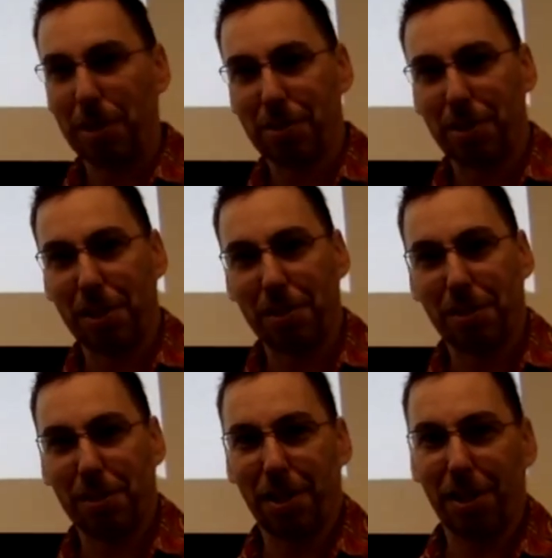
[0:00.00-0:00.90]
site,
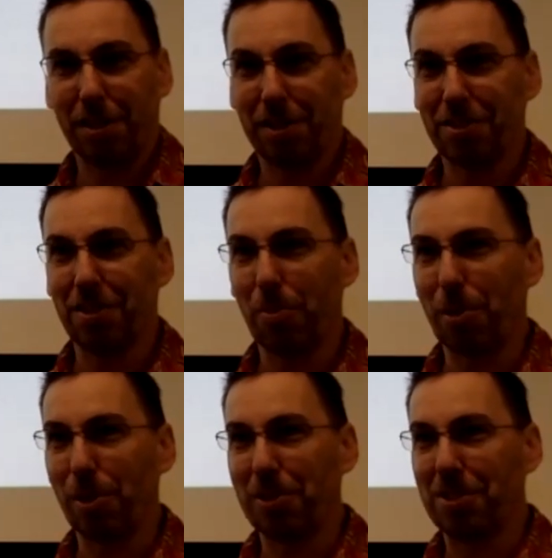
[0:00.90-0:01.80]
right? Because everybody
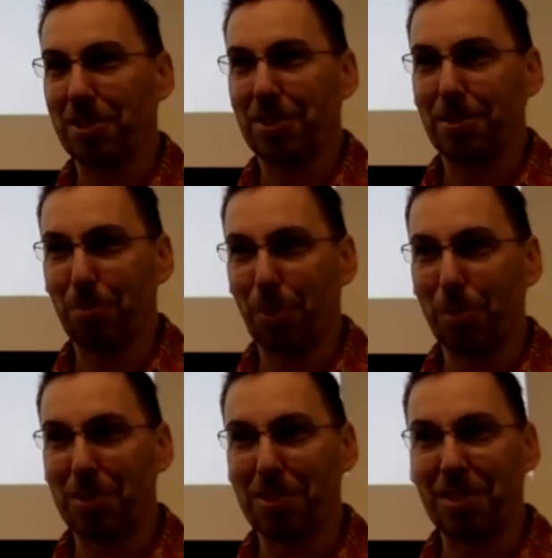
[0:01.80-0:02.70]
always sits in pretty
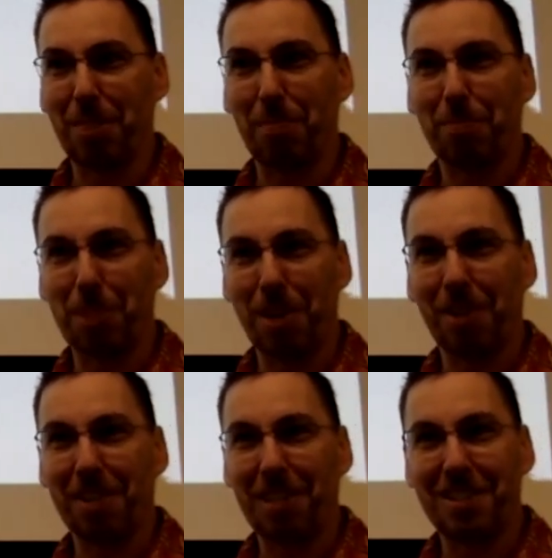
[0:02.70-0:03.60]
much the same chair
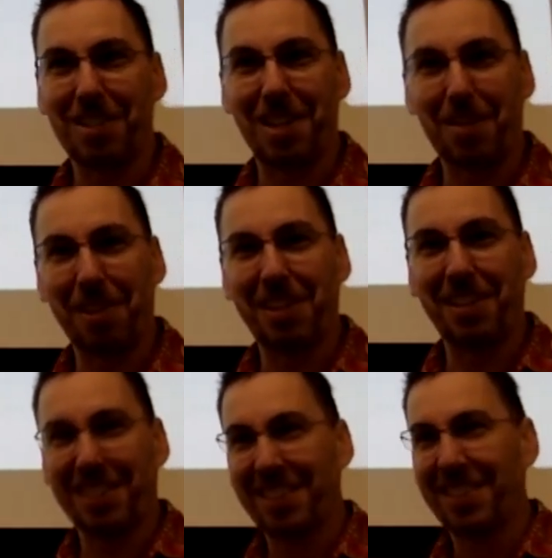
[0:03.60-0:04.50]
each time, right?
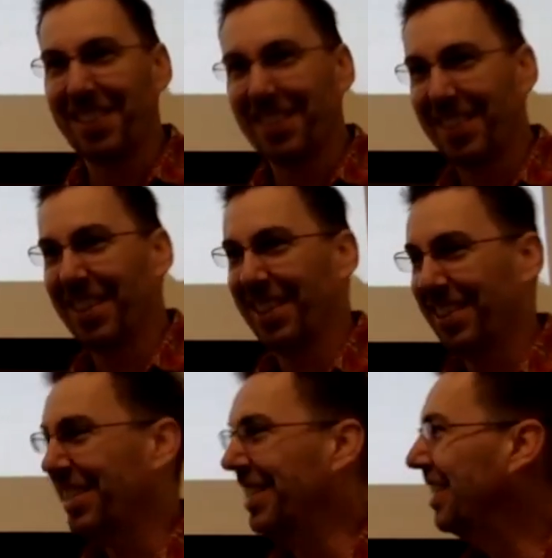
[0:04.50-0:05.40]

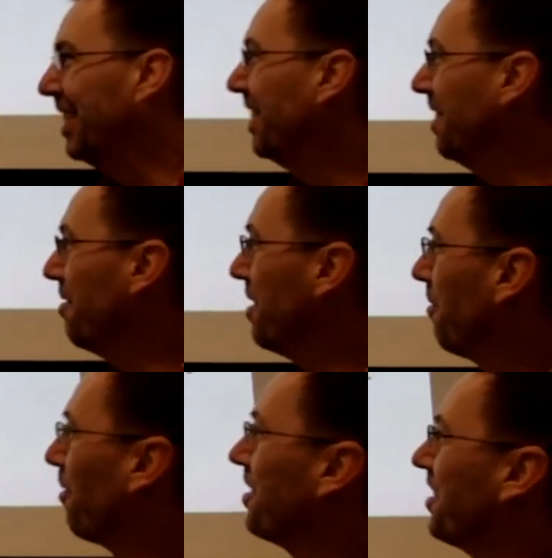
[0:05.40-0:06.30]
Yeah. No need
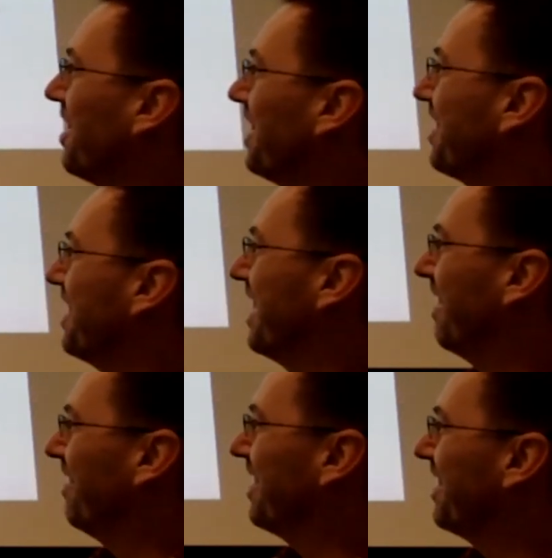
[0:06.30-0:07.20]
for assigning seating,
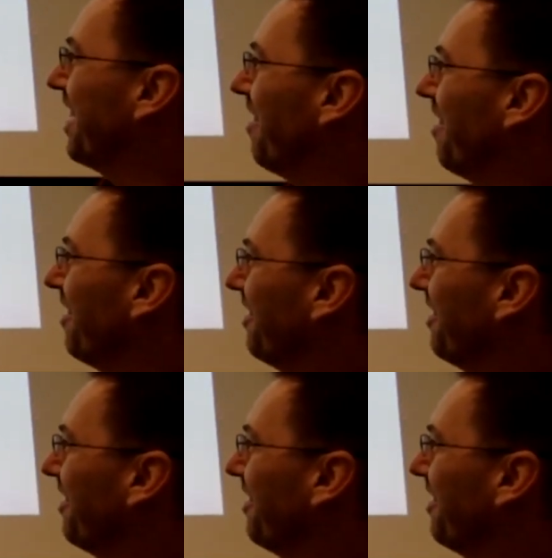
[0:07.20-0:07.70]
we assign it right?